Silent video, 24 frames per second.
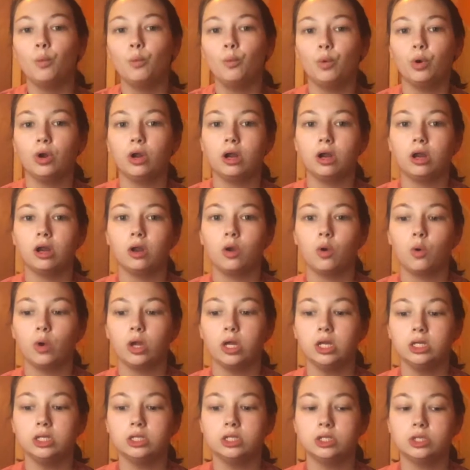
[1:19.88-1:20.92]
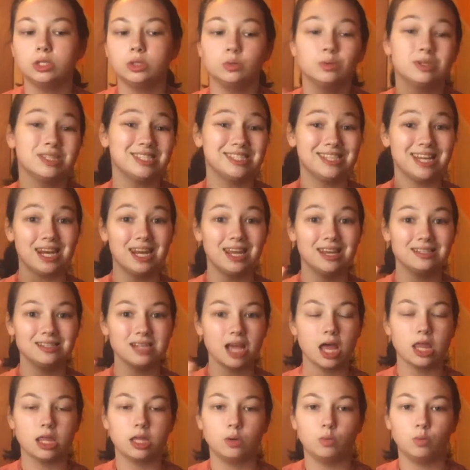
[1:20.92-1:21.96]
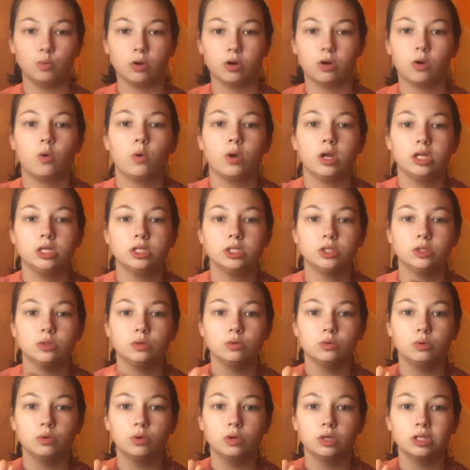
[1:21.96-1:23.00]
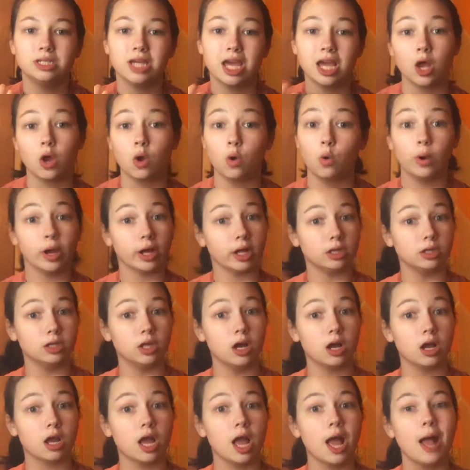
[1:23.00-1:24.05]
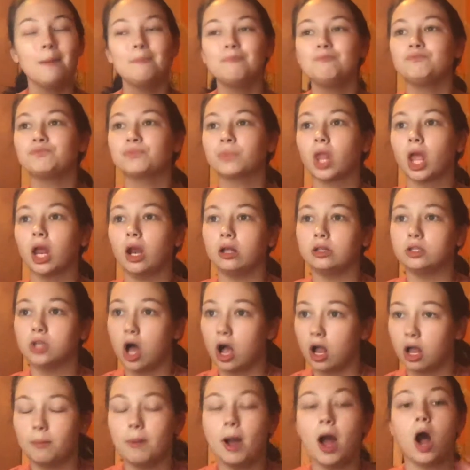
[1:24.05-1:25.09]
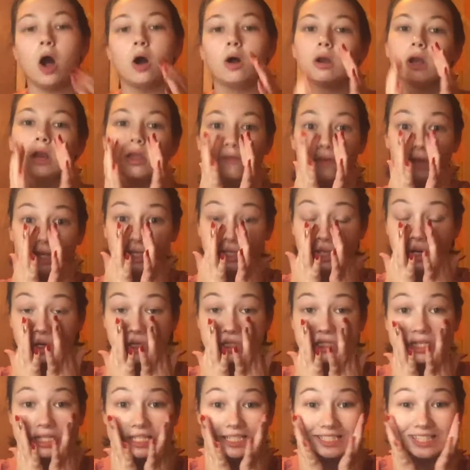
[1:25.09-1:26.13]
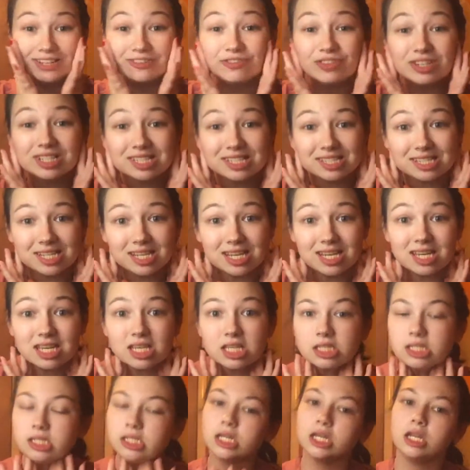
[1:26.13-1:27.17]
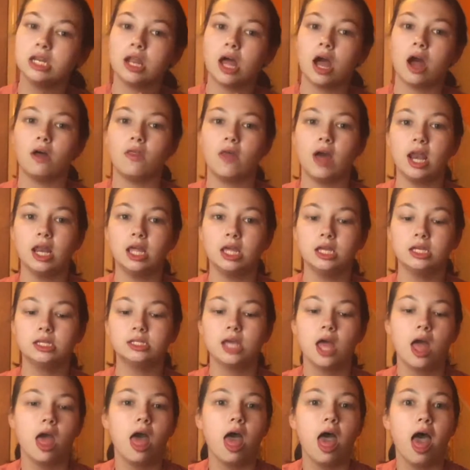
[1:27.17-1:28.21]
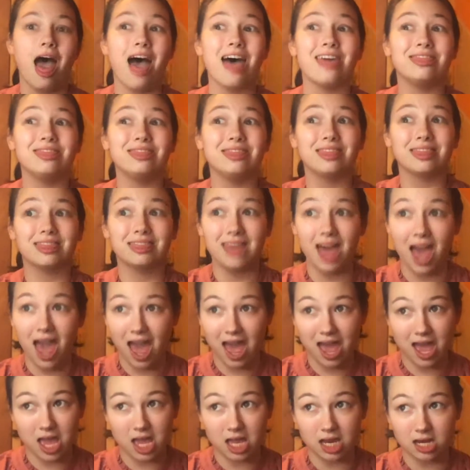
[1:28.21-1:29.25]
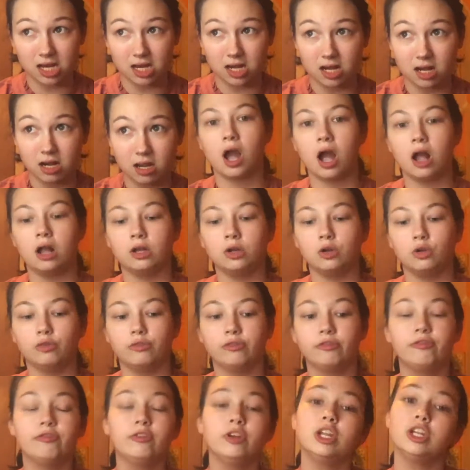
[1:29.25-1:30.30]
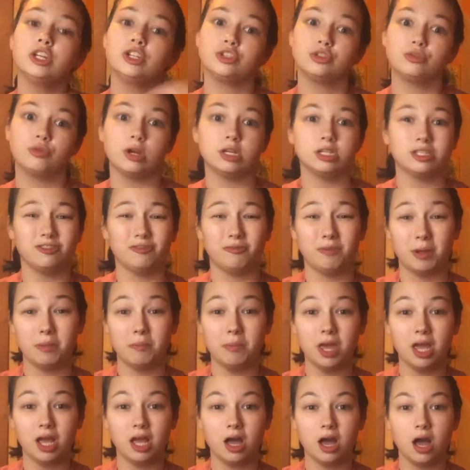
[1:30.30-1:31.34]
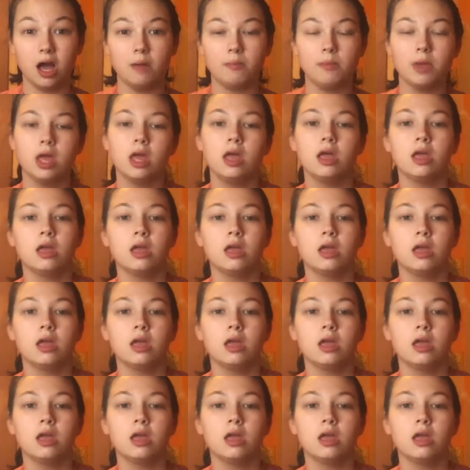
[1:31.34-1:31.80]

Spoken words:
we're going to set it, and then we're going to take a quick look, and I'll talk about if I notice any differences and how that is, and then I'll finish the rest of my makeup